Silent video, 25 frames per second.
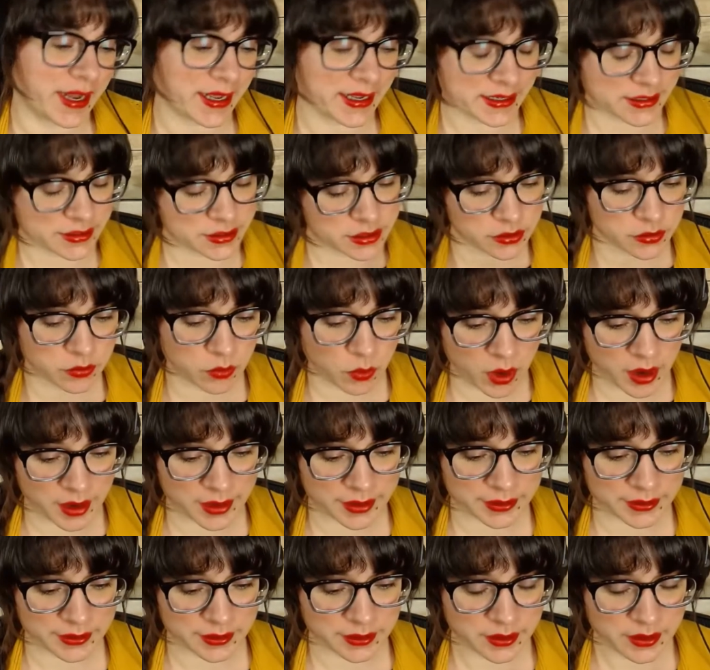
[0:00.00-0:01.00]
And I get to
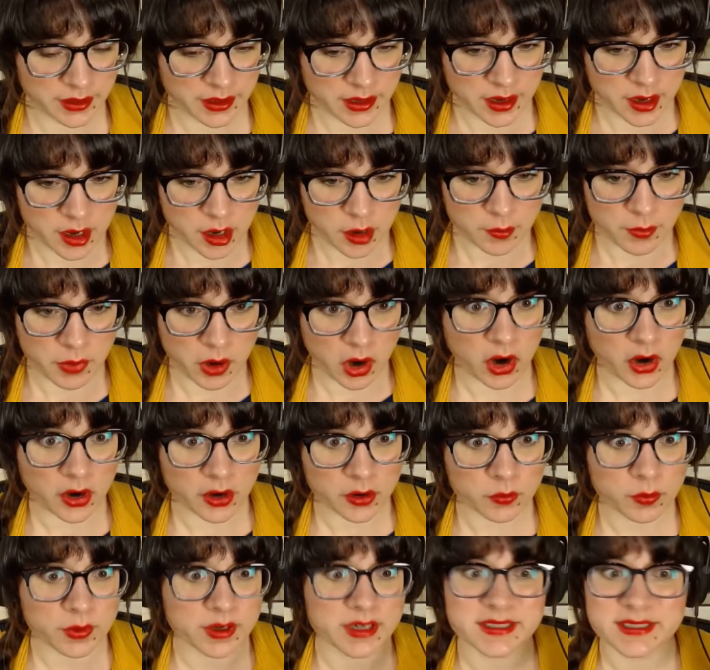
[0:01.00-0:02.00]
one
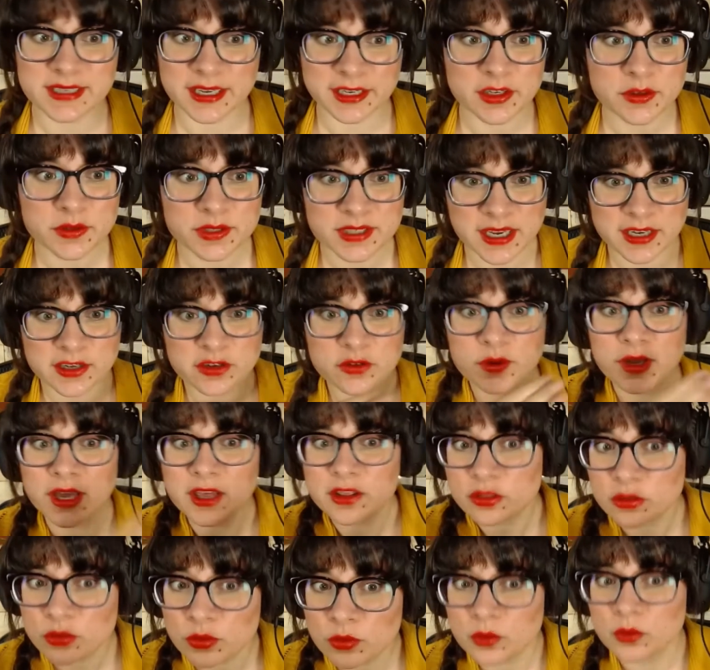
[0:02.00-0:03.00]
part where it's like you said, you
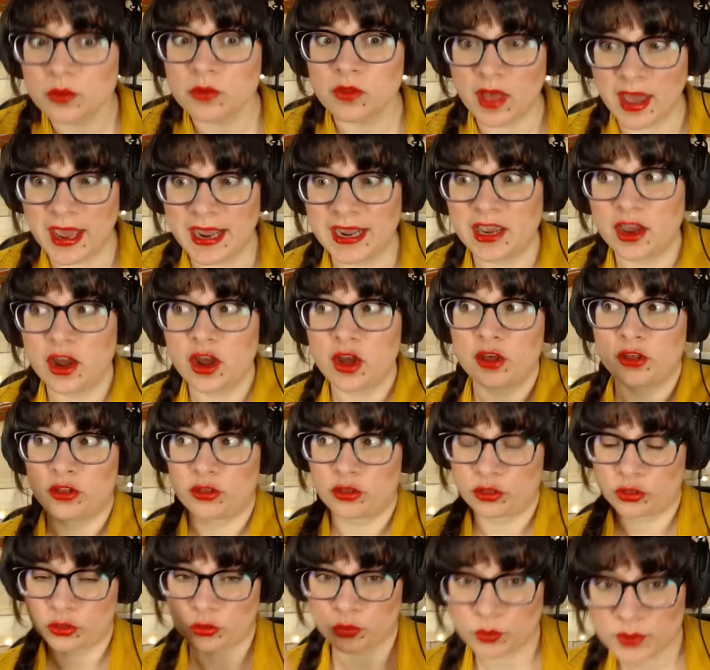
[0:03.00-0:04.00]
get through like
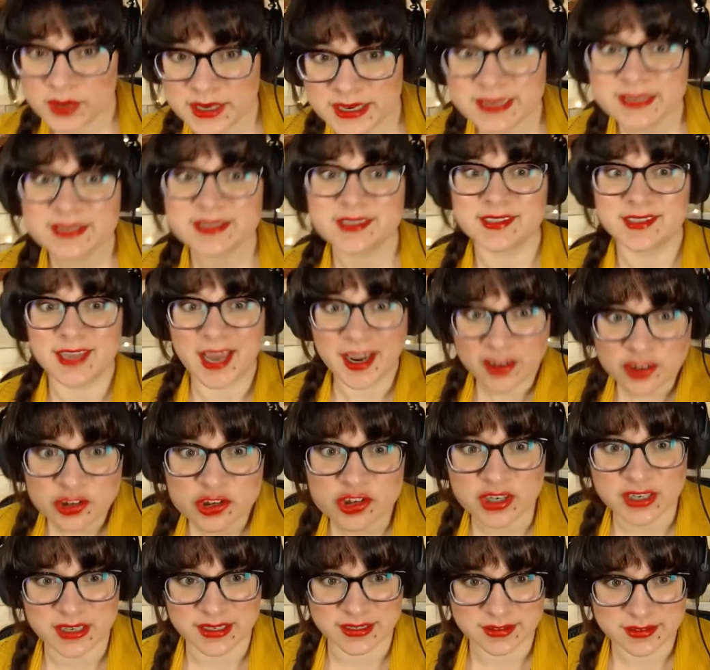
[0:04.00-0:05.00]
3
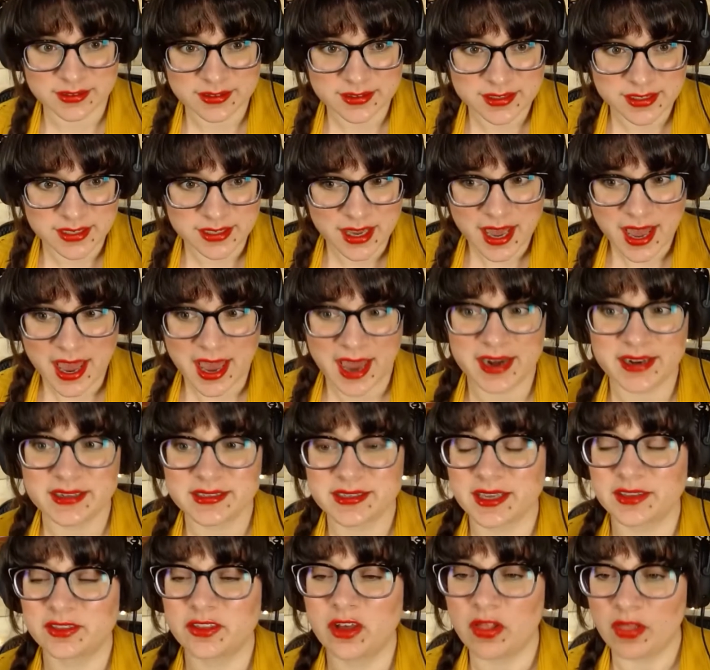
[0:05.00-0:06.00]
sections
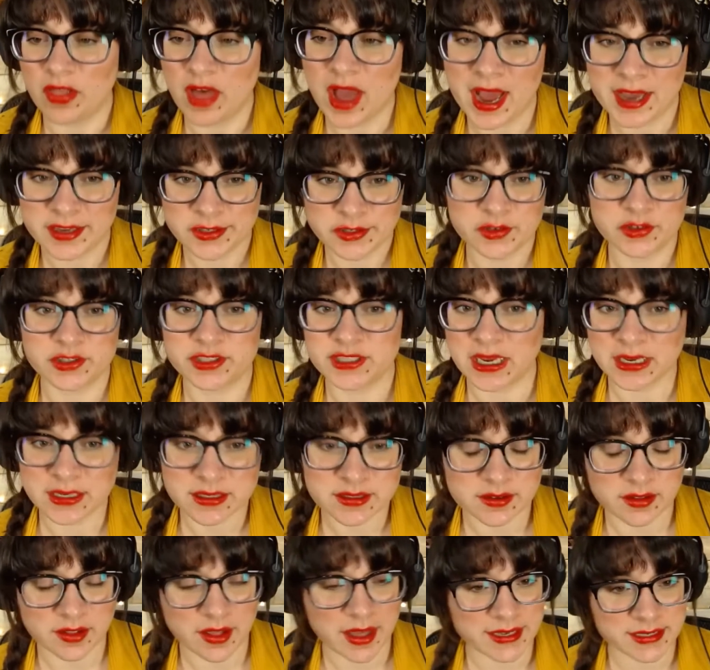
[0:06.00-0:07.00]
and it's like the last or
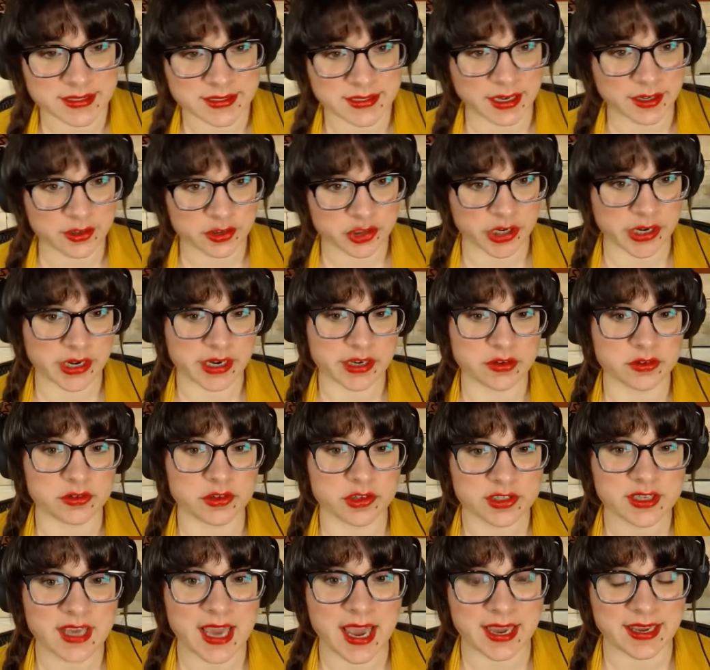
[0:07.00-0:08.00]
second to last section and
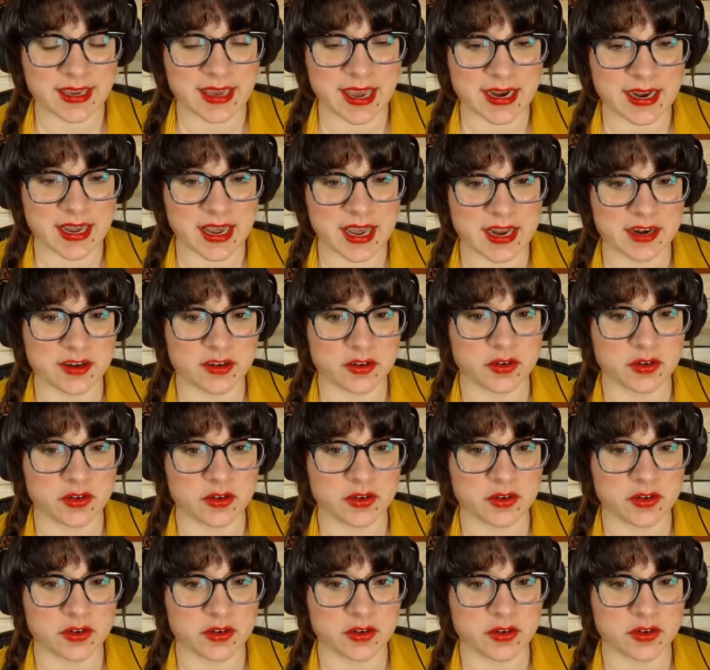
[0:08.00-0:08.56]
you just can't get it.